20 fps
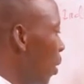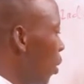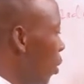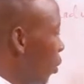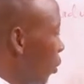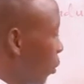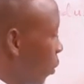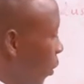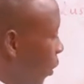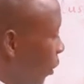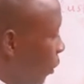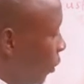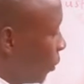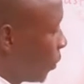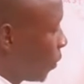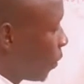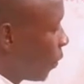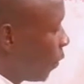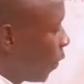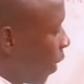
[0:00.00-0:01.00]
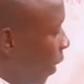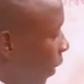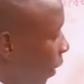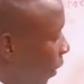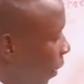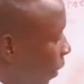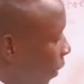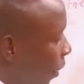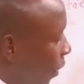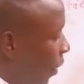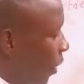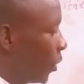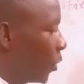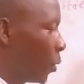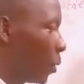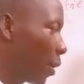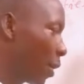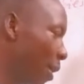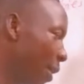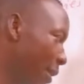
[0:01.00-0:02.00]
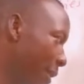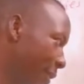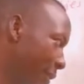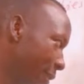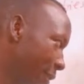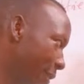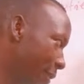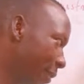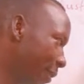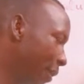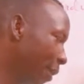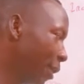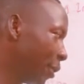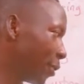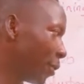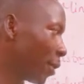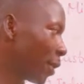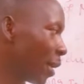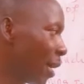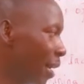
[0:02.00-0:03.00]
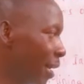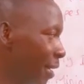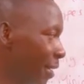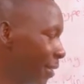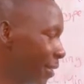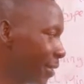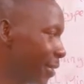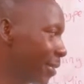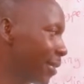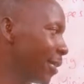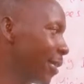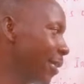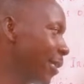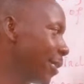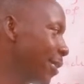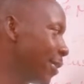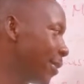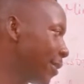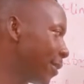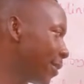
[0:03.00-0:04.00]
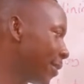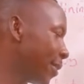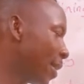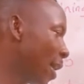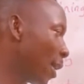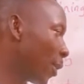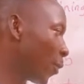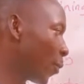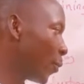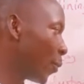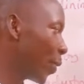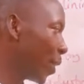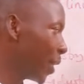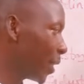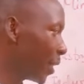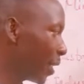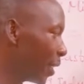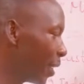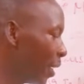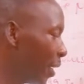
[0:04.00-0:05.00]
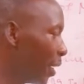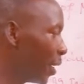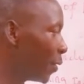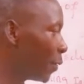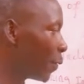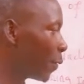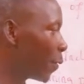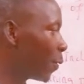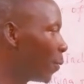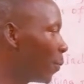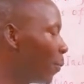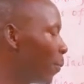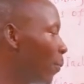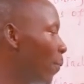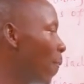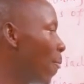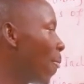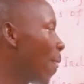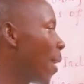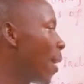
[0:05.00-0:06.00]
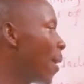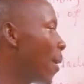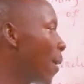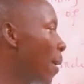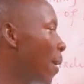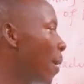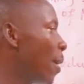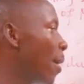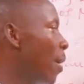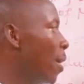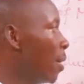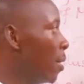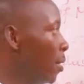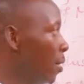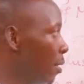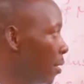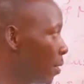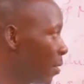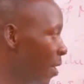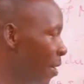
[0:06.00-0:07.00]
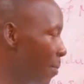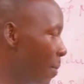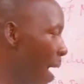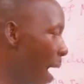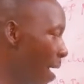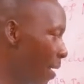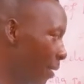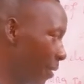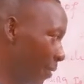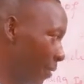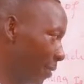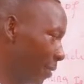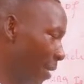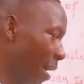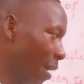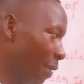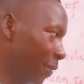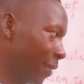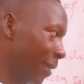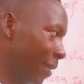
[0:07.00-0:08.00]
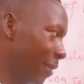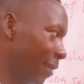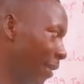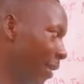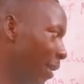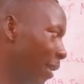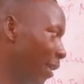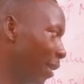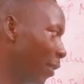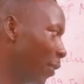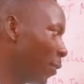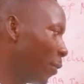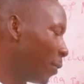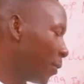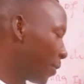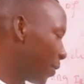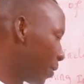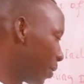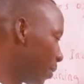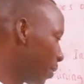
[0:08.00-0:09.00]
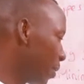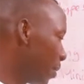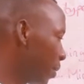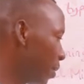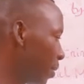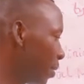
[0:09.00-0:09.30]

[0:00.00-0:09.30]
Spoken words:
Also, it provides national currency. National currency is accumulated from the mines after selling those